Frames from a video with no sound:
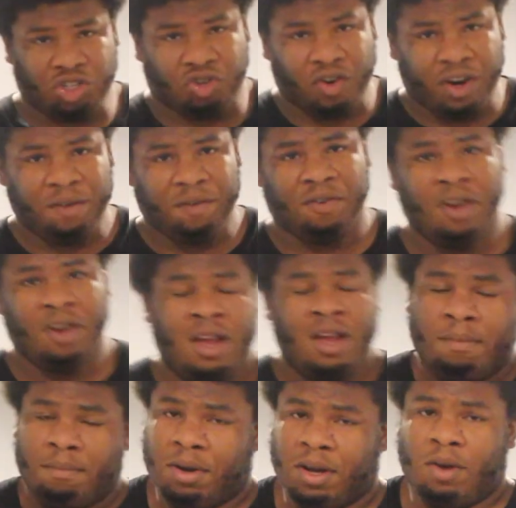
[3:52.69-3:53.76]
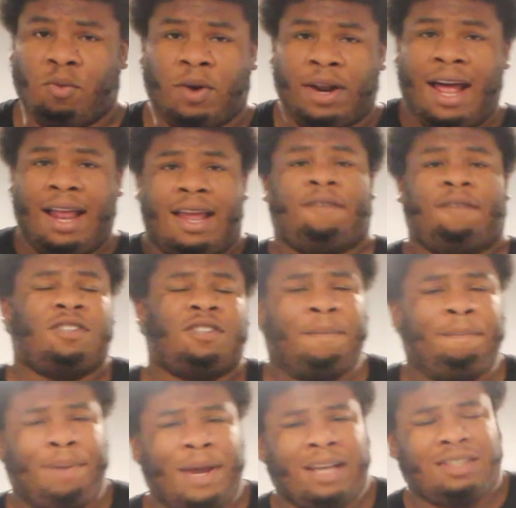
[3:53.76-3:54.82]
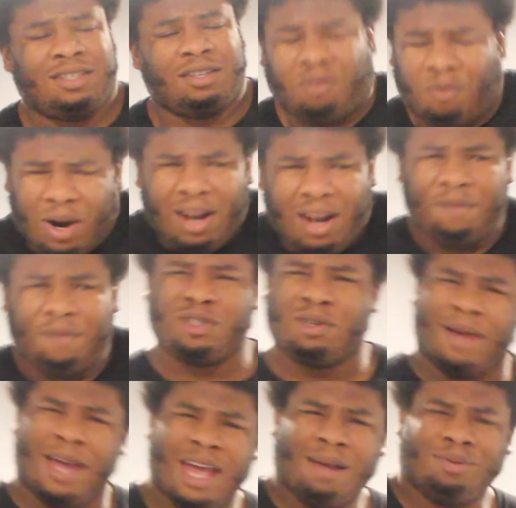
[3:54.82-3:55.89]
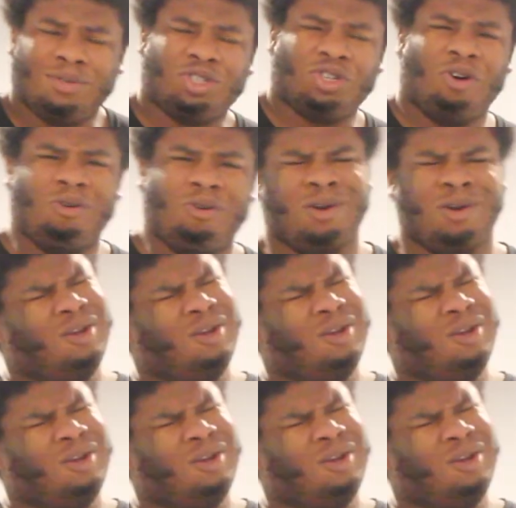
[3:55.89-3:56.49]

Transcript: strength, but would I like for some pecs, would I like for some abs to show?